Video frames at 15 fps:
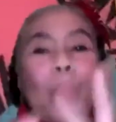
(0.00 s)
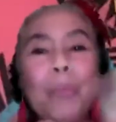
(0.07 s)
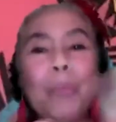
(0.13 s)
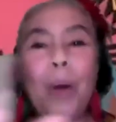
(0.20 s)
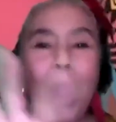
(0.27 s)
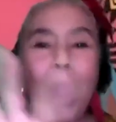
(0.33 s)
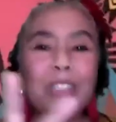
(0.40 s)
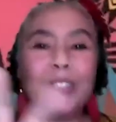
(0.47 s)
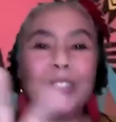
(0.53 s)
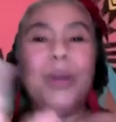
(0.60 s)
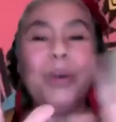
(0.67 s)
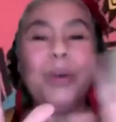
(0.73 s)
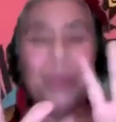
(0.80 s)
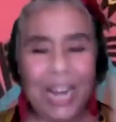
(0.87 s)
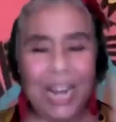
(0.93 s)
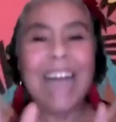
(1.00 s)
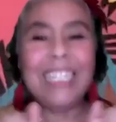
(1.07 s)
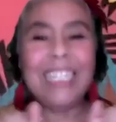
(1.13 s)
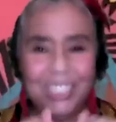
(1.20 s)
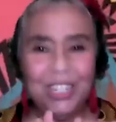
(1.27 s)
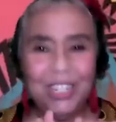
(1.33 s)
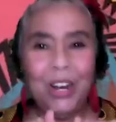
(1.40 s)
parts with
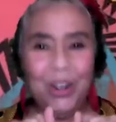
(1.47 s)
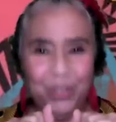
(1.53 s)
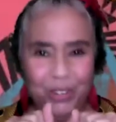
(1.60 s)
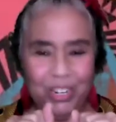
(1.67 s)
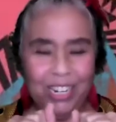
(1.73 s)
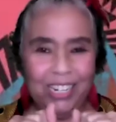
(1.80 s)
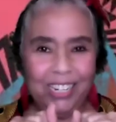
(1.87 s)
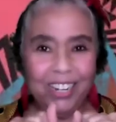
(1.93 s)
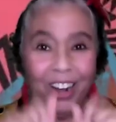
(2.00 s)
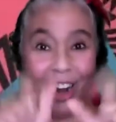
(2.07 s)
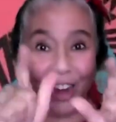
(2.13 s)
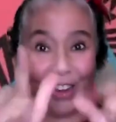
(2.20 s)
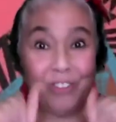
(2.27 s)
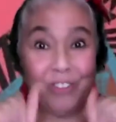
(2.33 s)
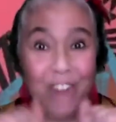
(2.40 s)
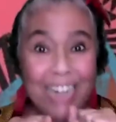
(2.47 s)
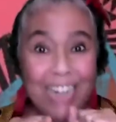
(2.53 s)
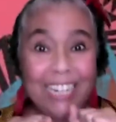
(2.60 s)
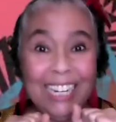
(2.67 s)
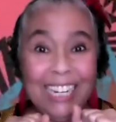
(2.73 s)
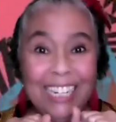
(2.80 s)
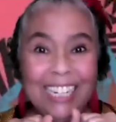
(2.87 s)
Auntie Oni. Are you
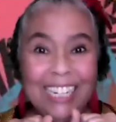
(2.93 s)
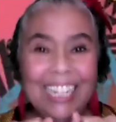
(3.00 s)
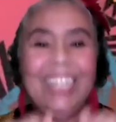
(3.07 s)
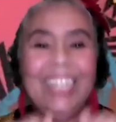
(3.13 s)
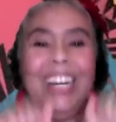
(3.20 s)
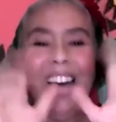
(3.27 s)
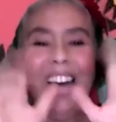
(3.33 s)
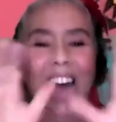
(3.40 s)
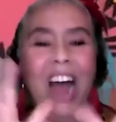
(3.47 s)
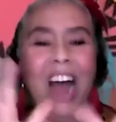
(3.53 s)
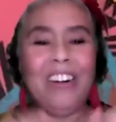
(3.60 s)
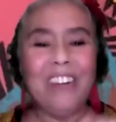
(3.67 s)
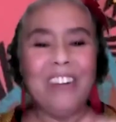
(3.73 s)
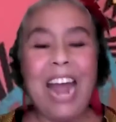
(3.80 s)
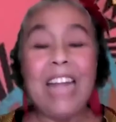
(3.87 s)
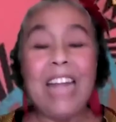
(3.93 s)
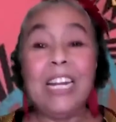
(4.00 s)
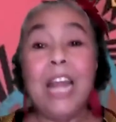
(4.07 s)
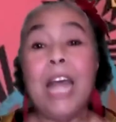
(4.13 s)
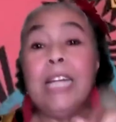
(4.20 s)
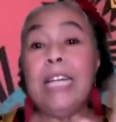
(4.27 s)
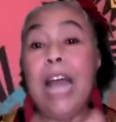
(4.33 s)
ready? All right.
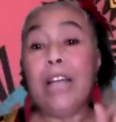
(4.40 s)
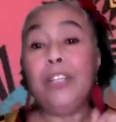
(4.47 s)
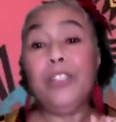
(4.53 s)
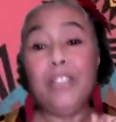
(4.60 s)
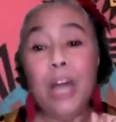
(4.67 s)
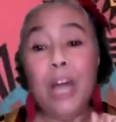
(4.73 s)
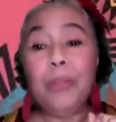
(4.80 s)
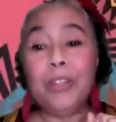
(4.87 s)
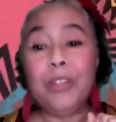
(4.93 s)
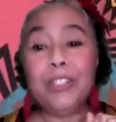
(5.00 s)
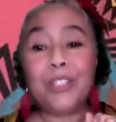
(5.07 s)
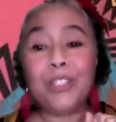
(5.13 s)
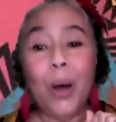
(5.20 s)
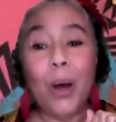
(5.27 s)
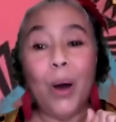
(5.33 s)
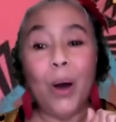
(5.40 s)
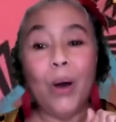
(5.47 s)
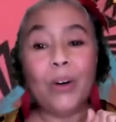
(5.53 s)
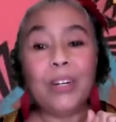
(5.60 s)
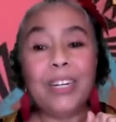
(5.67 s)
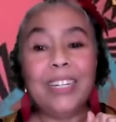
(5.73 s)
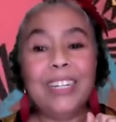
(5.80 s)
Now, you know this
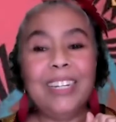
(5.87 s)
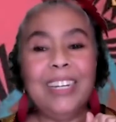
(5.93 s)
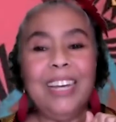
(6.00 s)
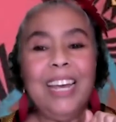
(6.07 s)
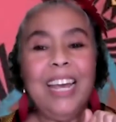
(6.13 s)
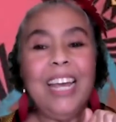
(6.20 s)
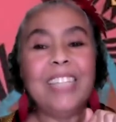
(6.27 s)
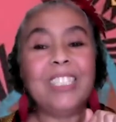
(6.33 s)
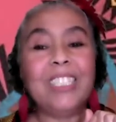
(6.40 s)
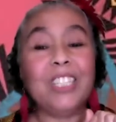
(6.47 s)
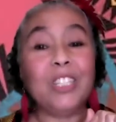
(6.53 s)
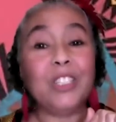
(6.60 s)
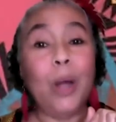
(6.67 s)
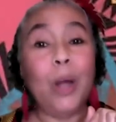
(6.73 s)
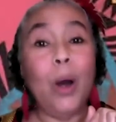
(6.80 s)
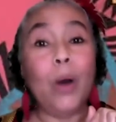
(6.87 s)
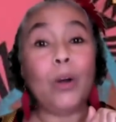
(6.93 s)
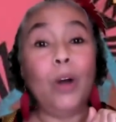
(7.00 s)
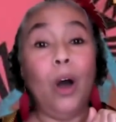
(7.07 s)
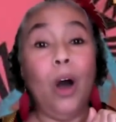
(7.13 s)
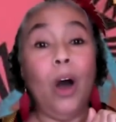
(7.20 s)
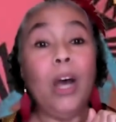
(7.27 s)
song. It's the song
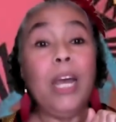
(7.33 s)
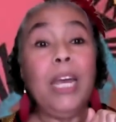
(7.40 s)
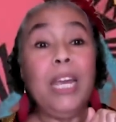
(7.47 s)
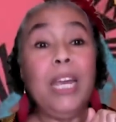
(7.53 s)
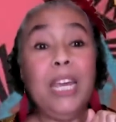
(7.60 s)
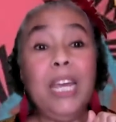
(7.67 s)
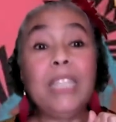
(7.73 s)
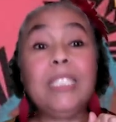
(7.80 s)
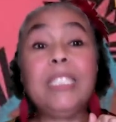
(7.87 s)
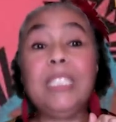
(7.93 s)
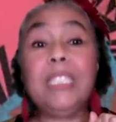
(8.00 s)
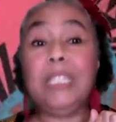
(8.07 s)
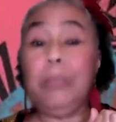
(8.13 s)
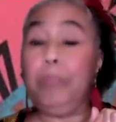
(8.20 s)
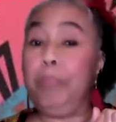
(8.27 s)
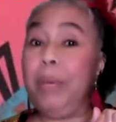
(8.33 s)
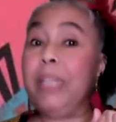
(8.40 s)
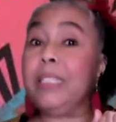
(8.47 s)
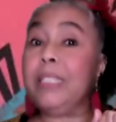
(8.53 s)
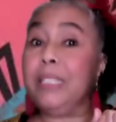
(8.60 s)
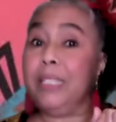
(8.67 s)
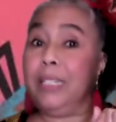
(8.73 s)
called Itsy
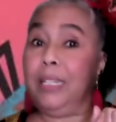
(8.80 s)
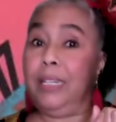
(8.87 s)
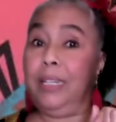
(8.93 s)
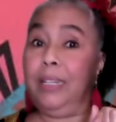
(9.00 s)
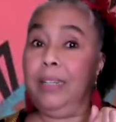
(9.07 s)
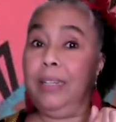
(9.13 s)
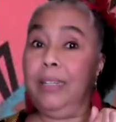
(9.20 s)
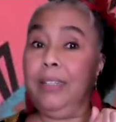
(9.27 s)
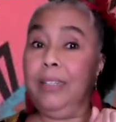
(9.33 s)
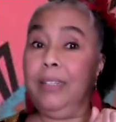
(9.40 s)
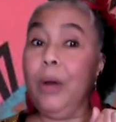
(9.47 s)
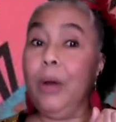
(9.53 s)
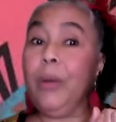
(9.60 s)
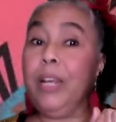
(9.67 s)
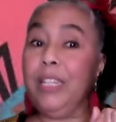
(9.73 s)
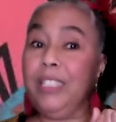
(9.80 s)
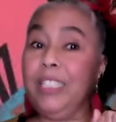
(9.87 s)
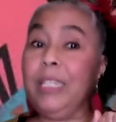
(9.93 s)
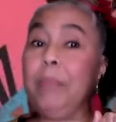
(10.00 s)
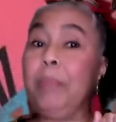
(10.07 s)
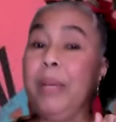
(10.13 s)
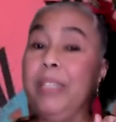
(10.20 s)
Bitsy. You know
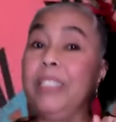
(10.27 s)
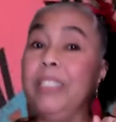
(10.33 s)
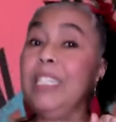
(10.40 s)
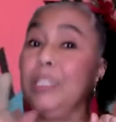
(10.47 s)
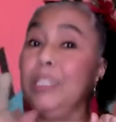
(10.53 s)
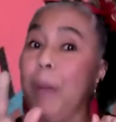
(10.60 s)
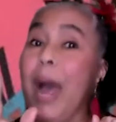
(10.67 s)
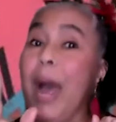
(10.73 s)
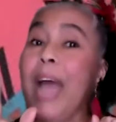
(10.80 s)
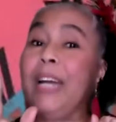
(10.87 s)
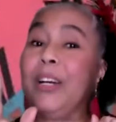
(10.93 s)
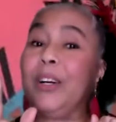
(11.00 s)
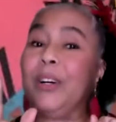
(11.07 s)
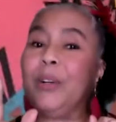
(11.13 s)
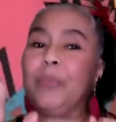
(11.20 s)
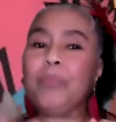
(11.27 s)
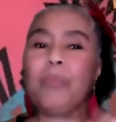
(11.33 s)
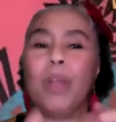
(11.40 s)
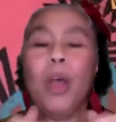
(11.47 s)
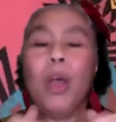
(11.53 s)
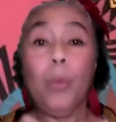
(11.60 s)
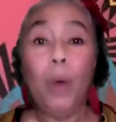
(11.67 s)
Itsy Bitsy Spider?
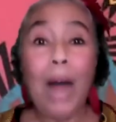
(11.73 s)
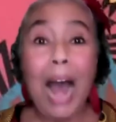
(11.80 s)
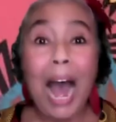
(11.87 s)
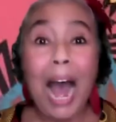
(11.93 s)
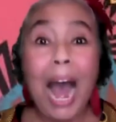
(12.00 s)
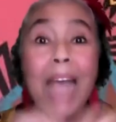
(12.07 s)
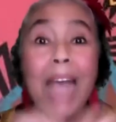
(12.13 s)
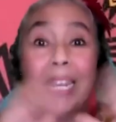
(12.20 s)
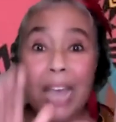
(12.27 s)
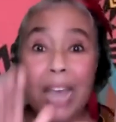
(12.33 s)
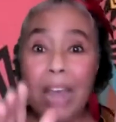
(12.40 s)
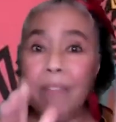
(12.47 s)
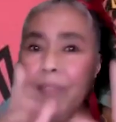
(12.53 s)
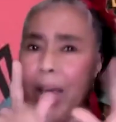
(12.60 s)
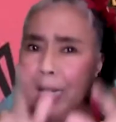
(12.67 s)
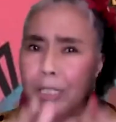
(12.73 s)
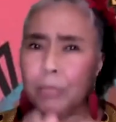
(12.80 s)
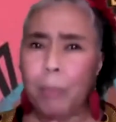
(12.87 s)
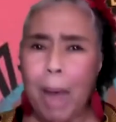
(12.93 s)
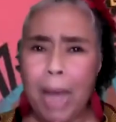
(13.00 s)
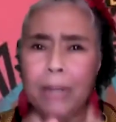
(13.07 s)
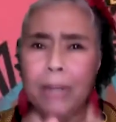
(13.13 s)
Well, I gave that
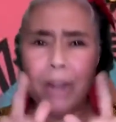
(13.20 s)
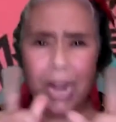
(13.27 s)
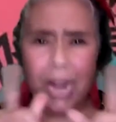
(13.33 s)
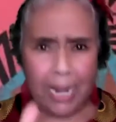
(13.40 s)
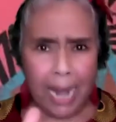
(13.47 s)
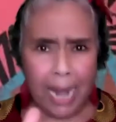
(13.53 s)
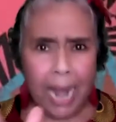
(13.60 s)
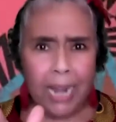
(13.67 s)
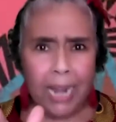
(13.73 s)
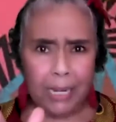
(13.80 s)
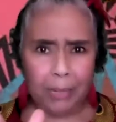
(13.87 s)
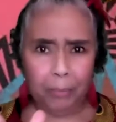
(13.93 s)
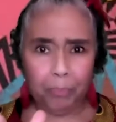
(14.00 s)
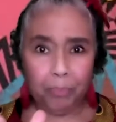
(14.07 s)
spider a name,